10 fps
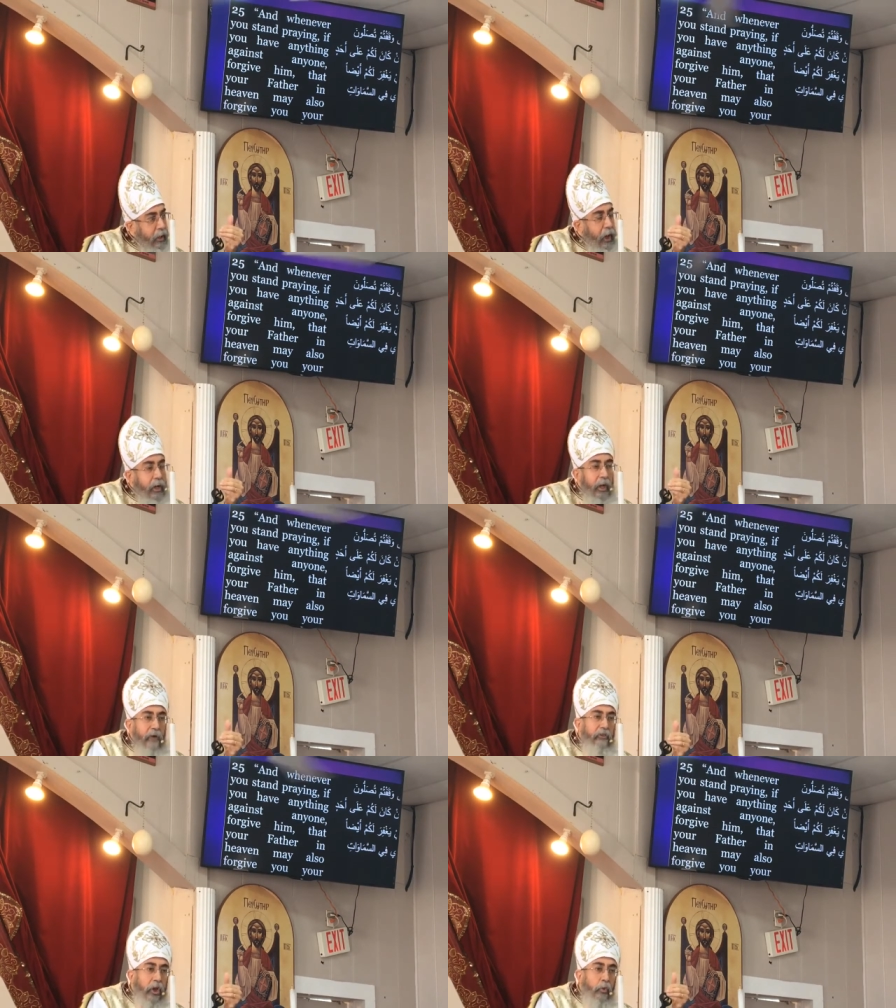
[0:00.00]
Like
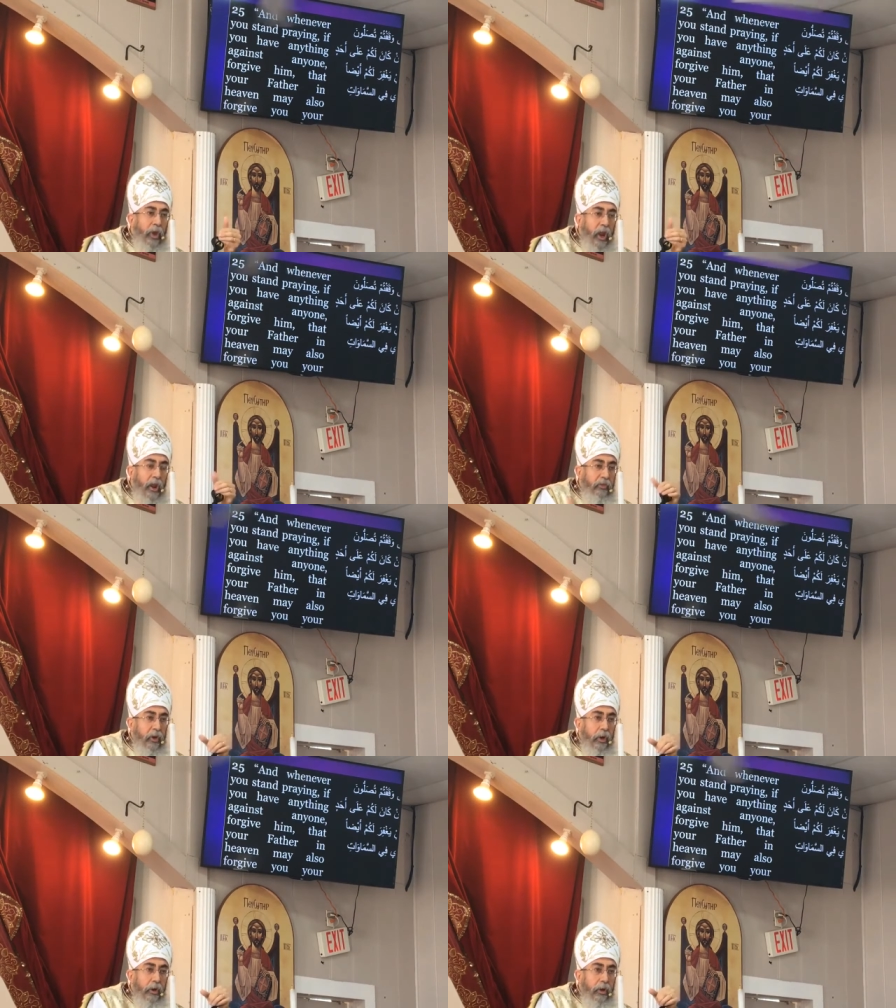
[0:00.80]
loving one
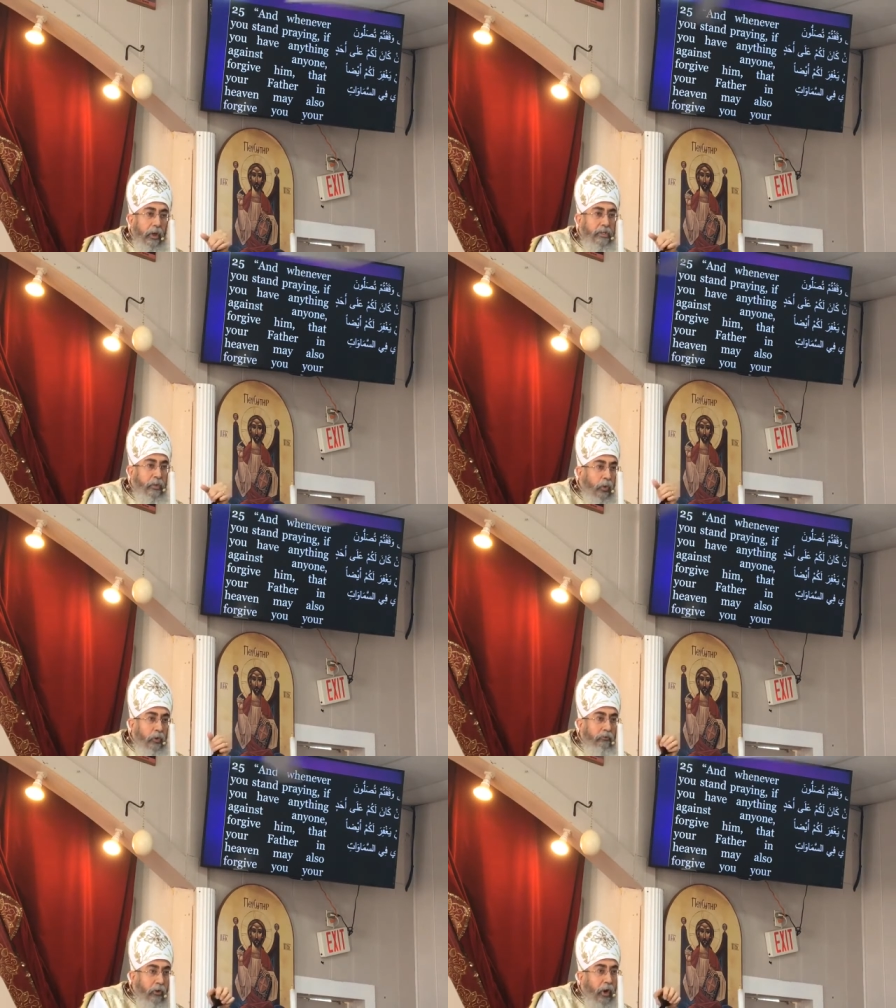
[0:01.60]
another is the
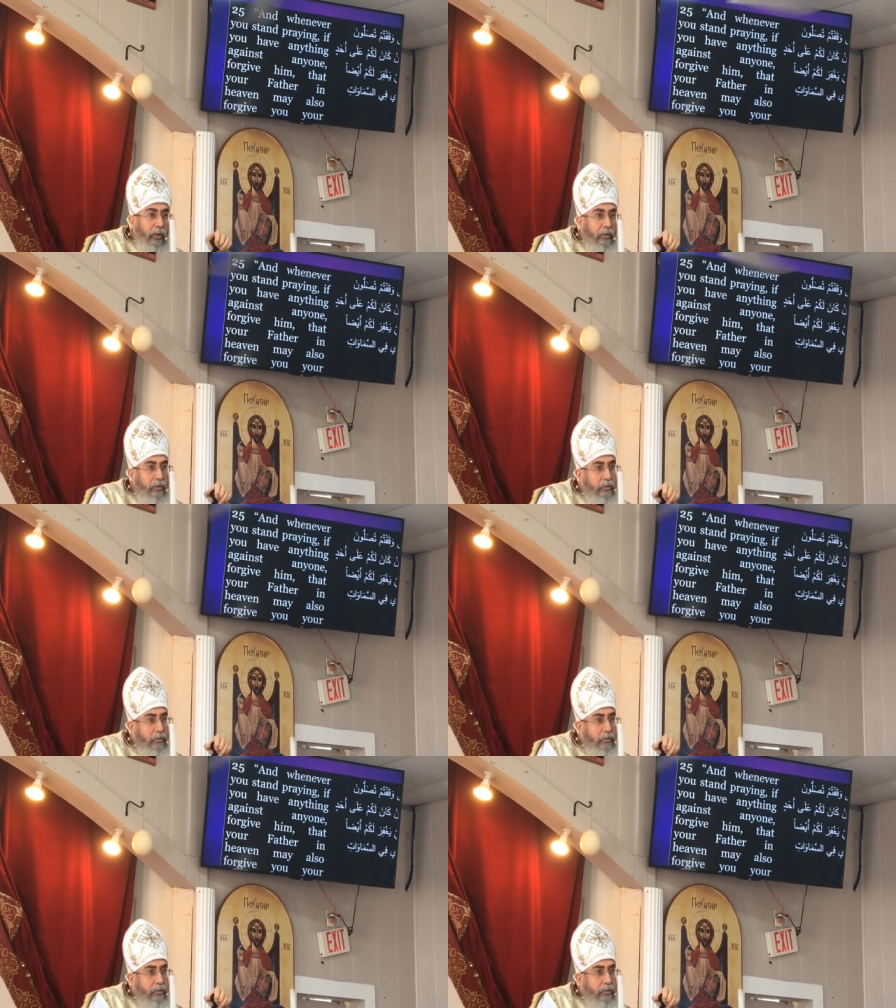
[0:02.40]
will of God.